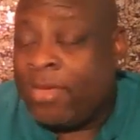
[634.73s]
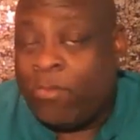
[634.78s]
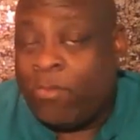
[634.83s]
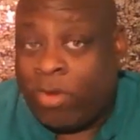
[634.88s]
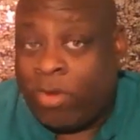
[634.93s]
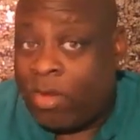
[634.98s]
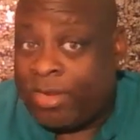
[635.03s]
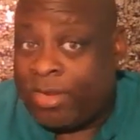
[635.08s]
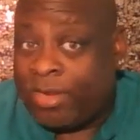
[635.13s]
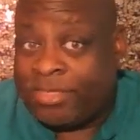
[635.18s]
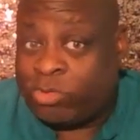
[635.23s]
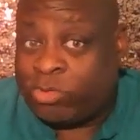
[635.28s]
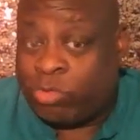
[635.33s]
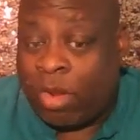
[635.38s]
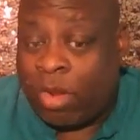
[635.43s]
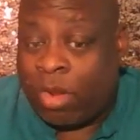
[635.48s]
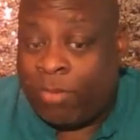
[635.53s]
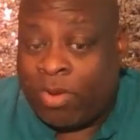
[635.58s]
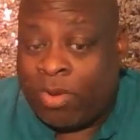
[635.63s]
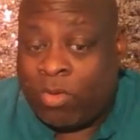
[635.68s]
with all this
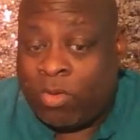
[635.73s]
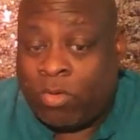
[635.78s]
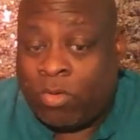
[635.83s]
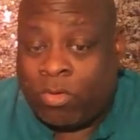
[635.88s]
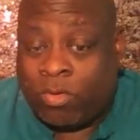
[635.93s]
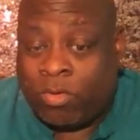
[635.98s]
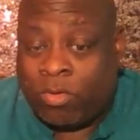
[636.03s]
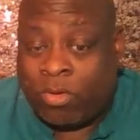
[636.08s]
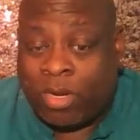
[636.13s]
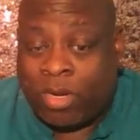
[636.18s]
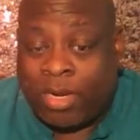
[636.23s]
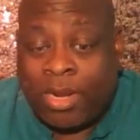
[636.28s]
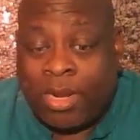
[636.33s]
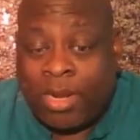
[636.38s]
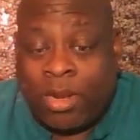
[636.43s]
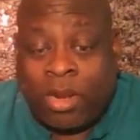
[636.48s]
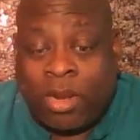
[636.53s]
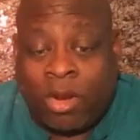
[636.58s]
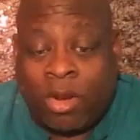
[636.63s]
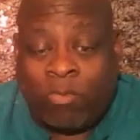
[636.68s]
drama going on
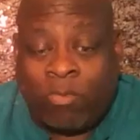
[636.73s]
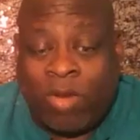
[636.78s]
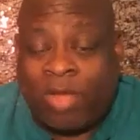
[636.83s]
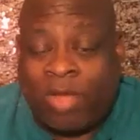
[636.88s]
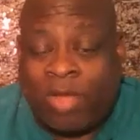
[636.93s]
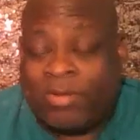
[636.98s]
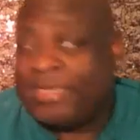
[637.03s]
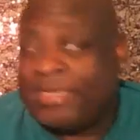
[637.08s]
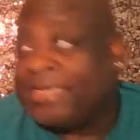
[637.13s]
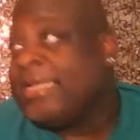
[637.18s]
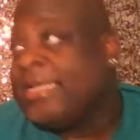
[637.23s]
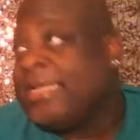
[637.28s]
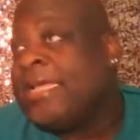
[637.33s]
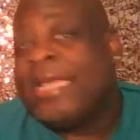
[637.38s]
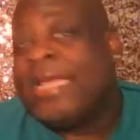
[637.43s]
around it.